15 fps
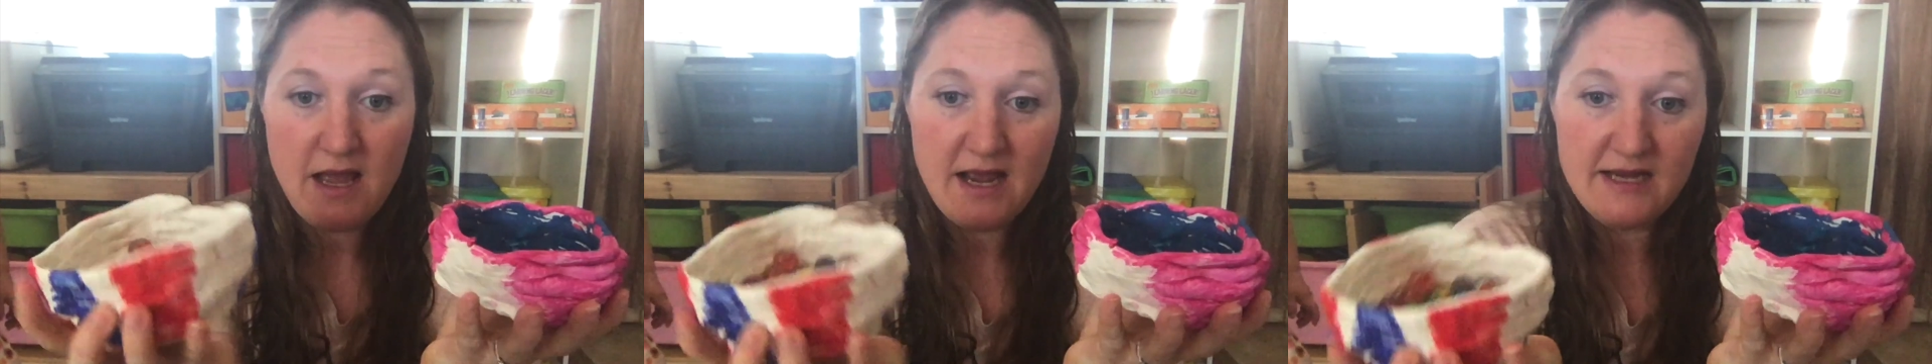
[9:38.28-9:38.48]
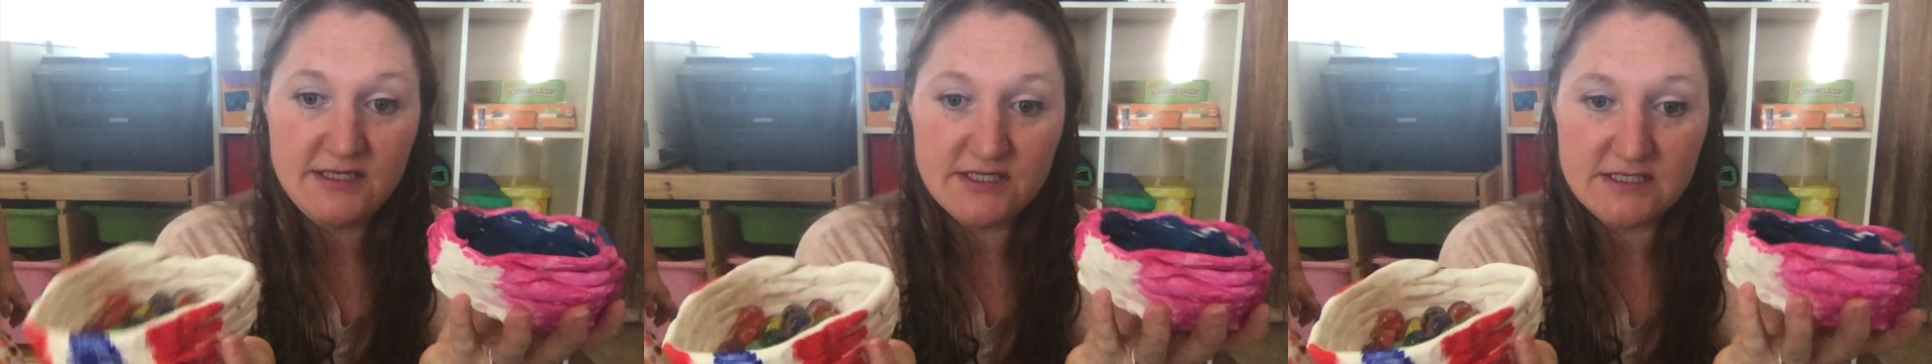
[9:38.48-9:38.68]

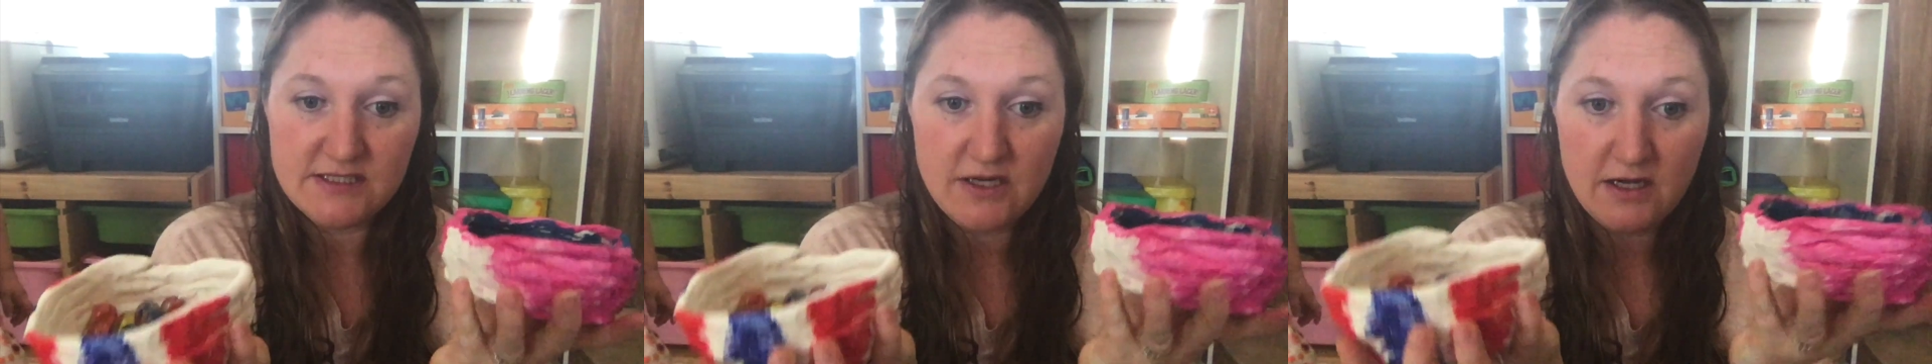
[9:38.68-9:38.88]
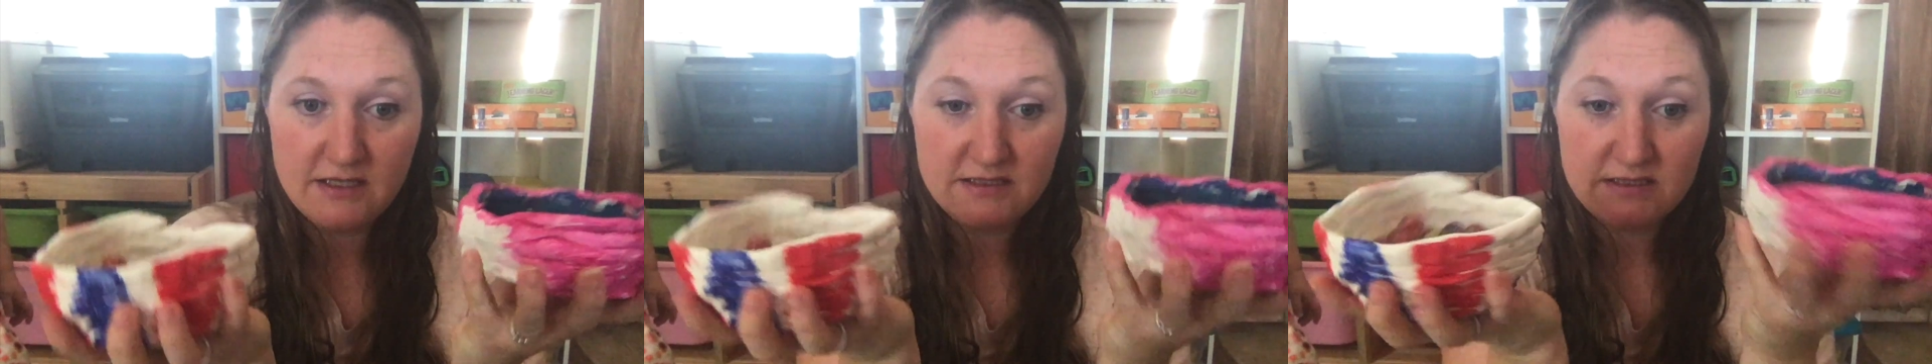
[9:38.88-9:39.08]
I just
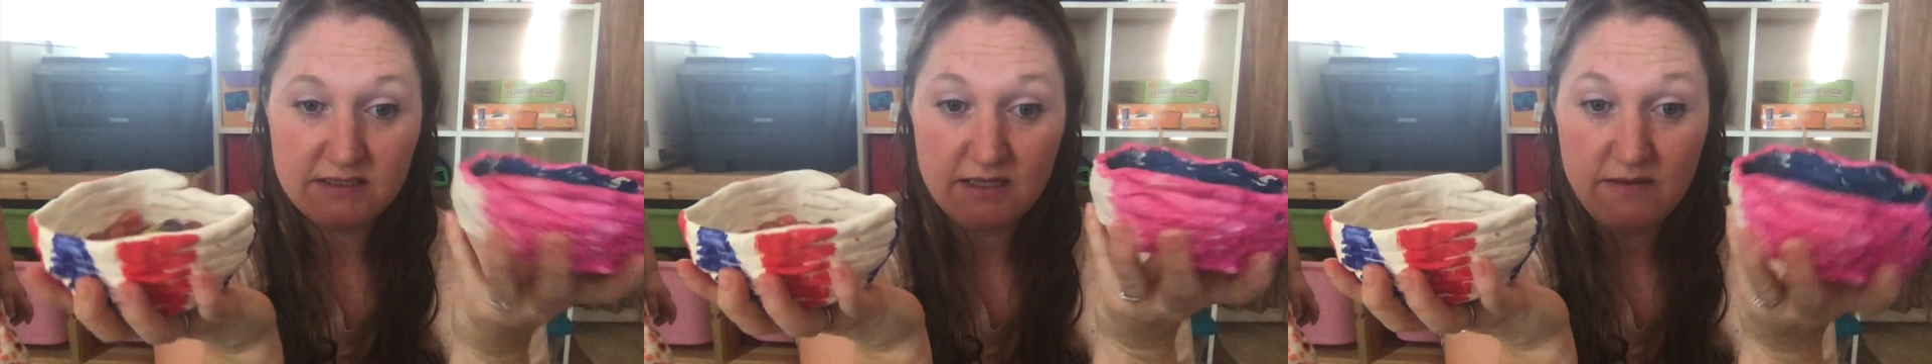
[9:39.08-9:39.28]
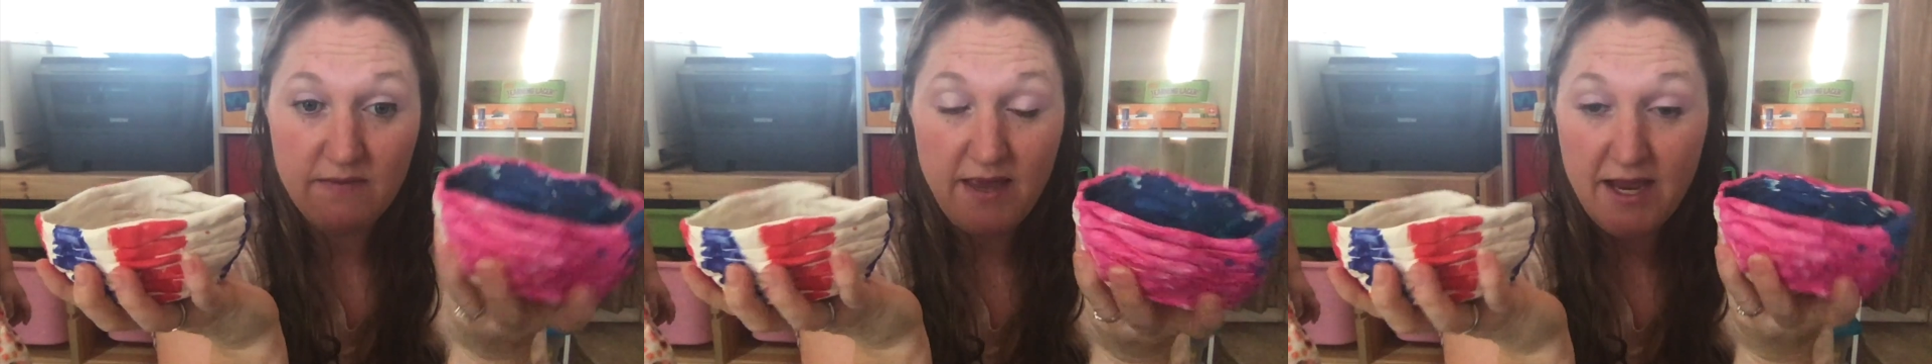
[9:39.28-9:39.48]
got
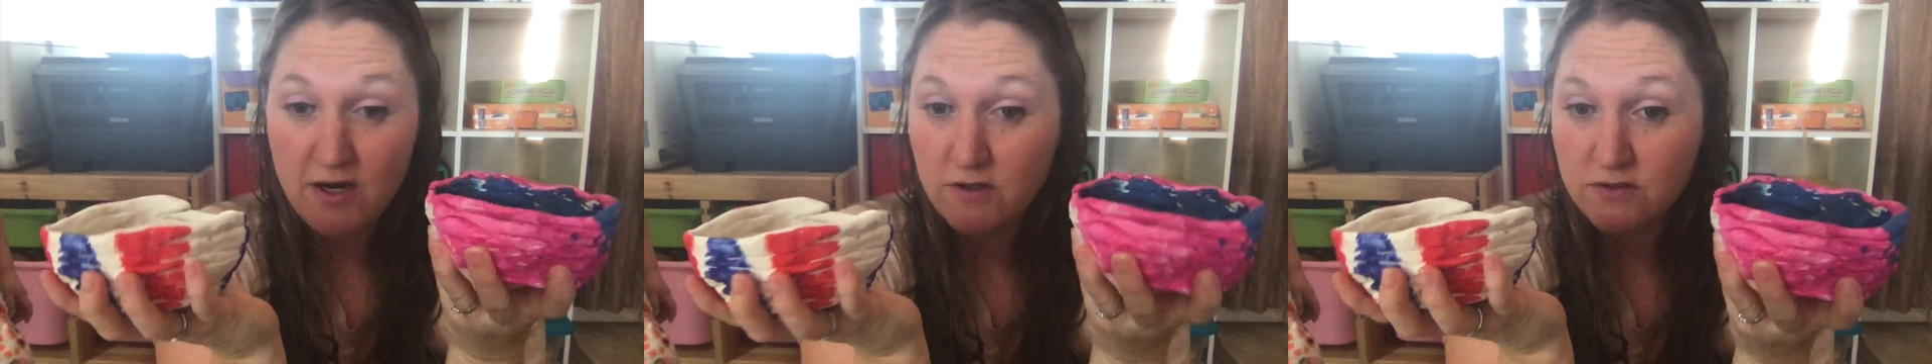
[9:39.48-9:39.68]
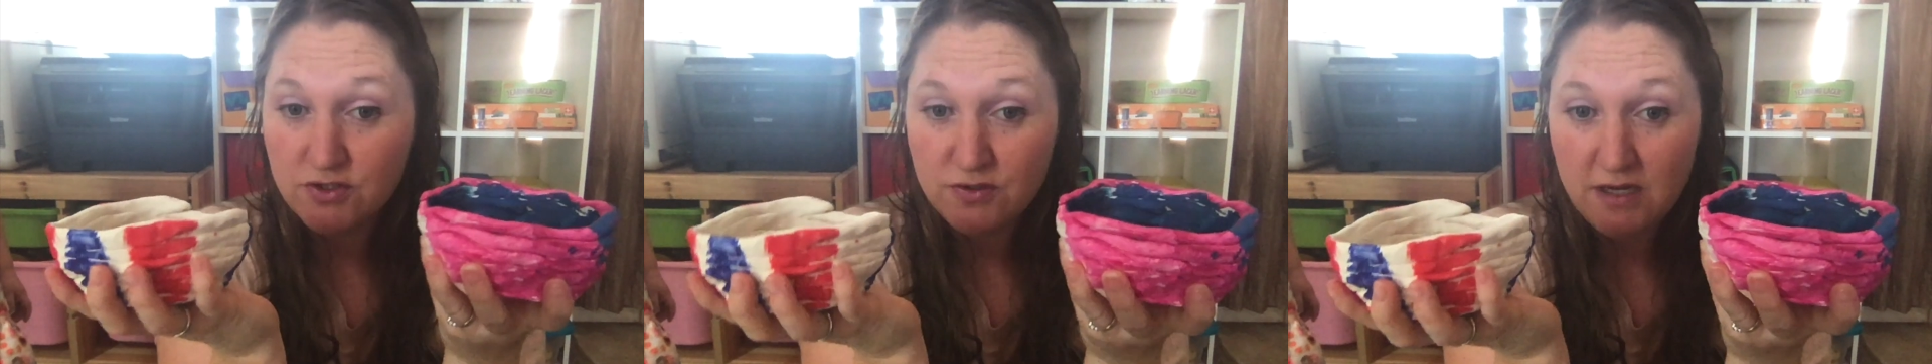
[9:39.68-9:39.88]
some
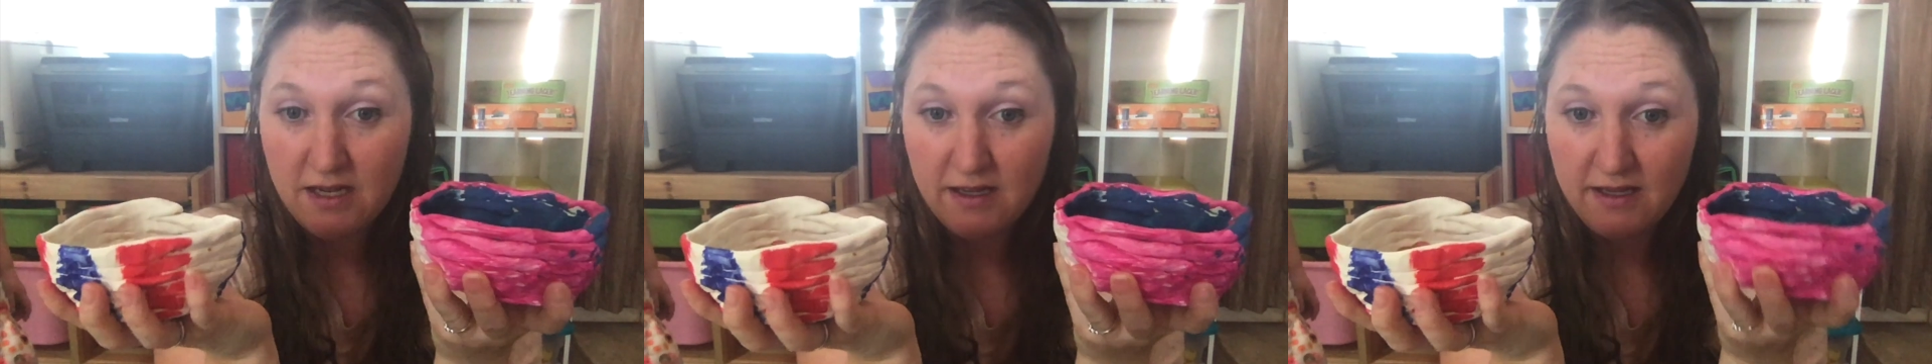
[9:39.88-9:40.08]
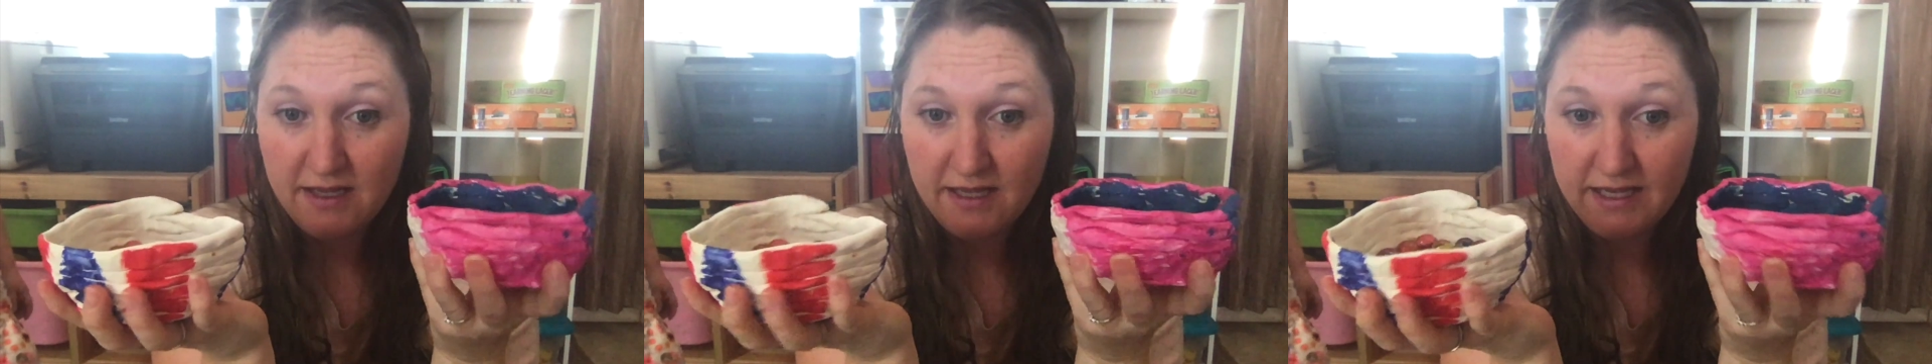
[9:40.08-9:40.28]
air
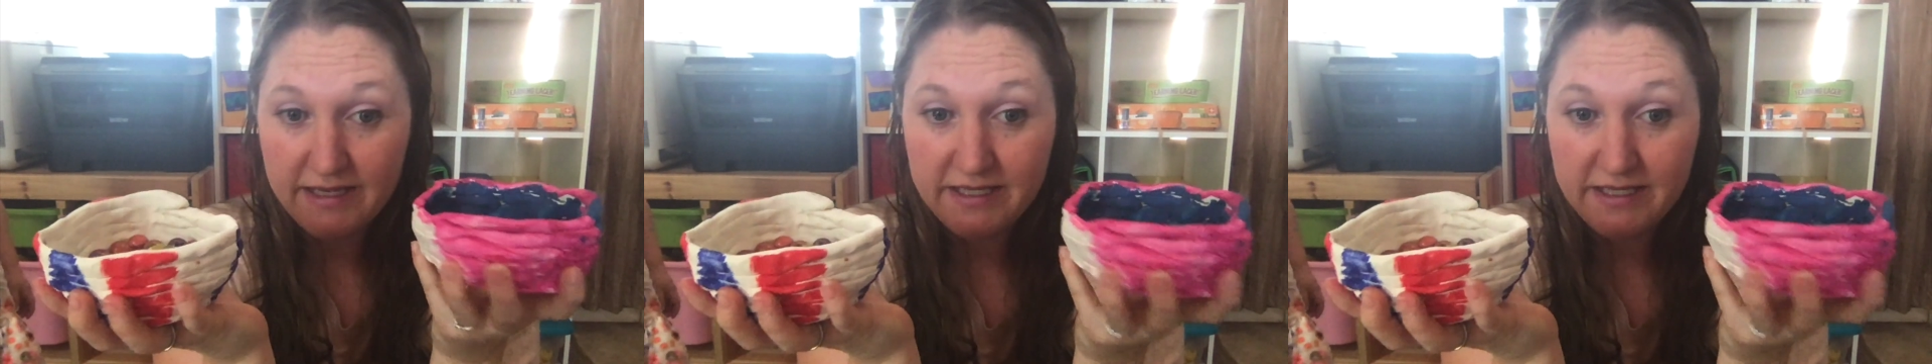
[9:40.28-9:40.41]
dry